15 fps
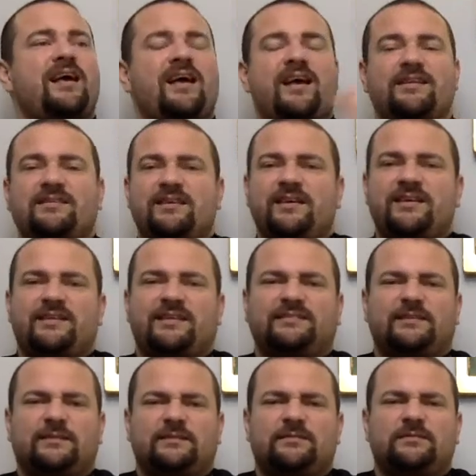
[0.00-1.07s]
And he
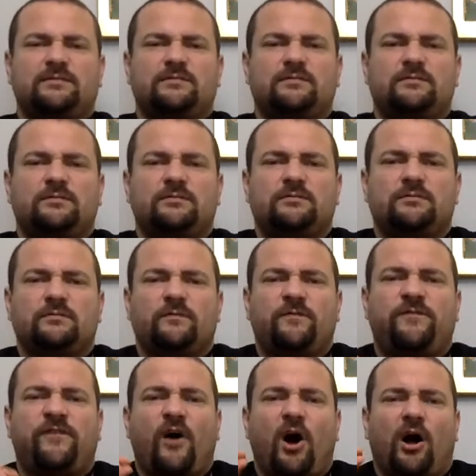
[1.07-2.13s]
doesn't
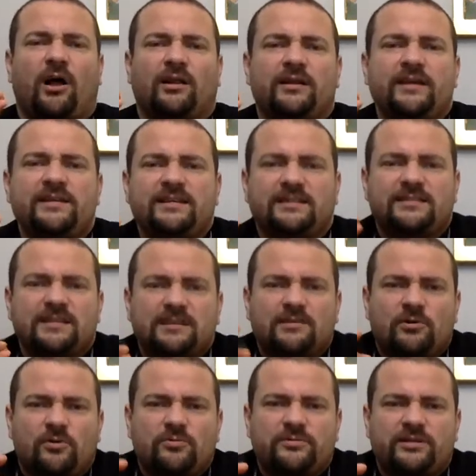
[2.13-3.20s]
fall. He doesn't
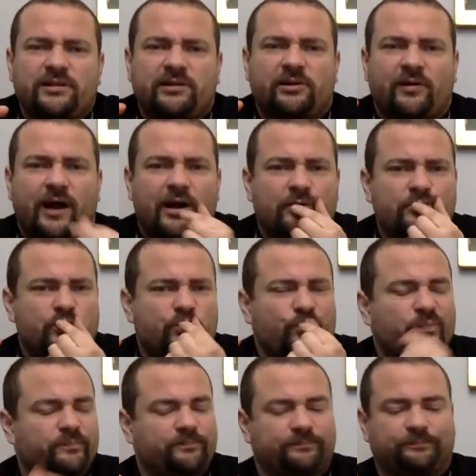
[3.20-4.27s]
go to the ground.
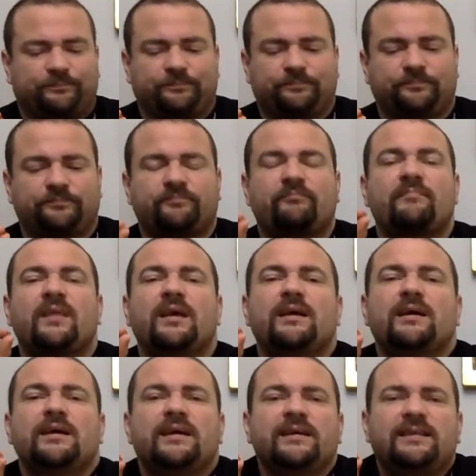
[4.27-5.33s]

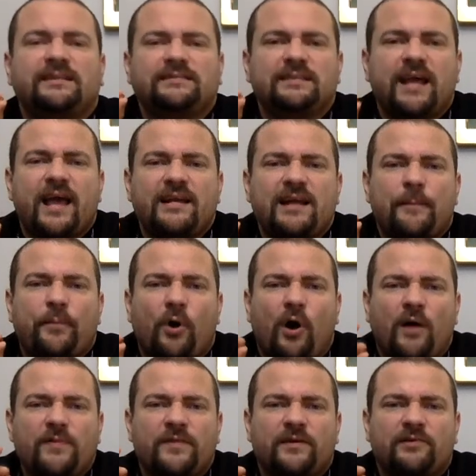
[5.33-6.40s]
He doesn't end up
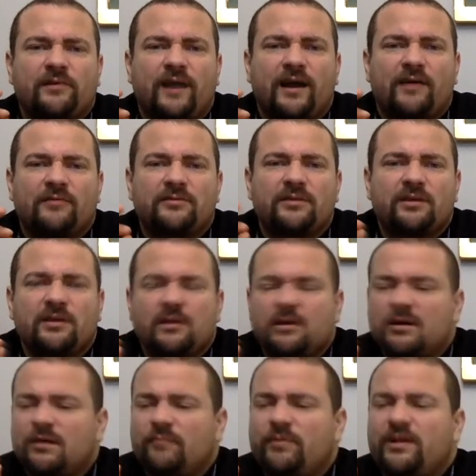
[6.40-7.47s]
on the ground
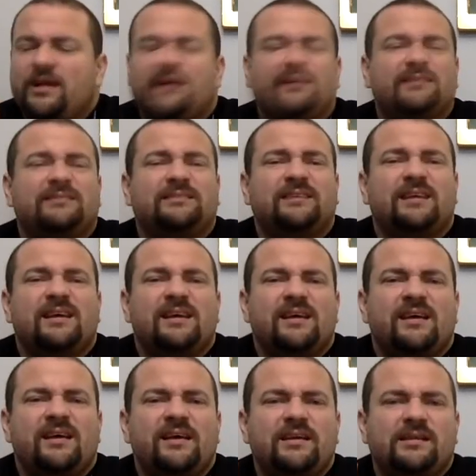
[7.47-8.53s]
because
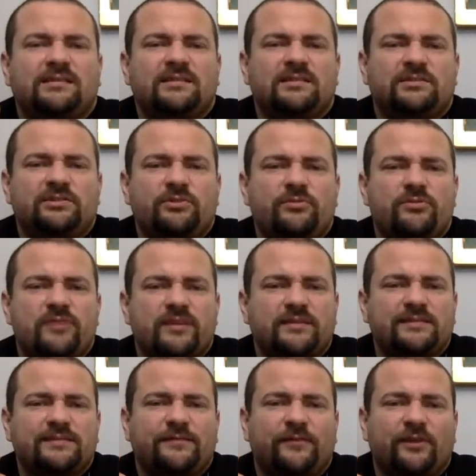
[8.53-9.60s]
he doesn't do
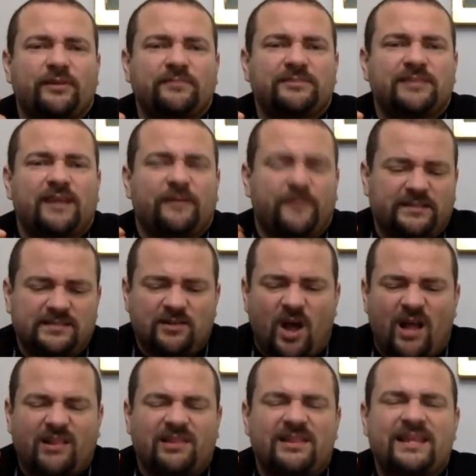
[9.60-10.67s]
things for himself. He's
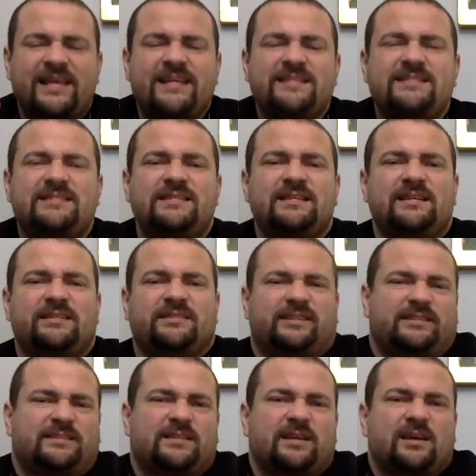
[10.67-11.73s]
not lazy and
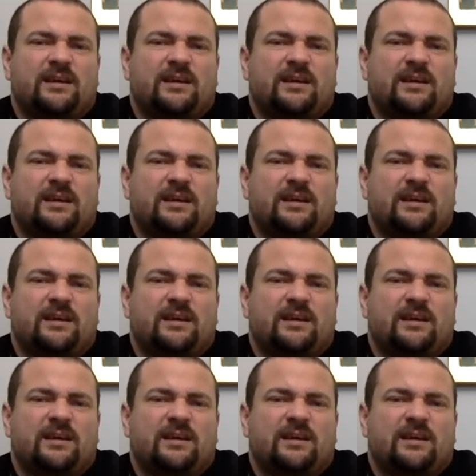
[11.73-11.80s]
just